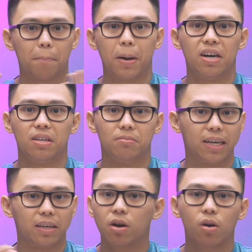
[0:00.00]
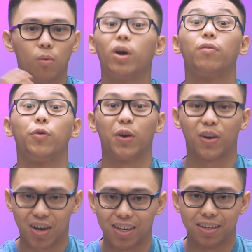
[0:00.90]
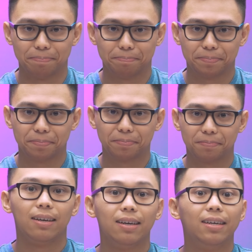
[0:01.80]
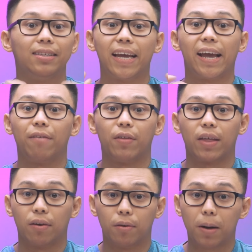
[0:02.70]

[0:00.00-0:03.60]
Lapel mic, whatever you want to call it. Taking everything out of the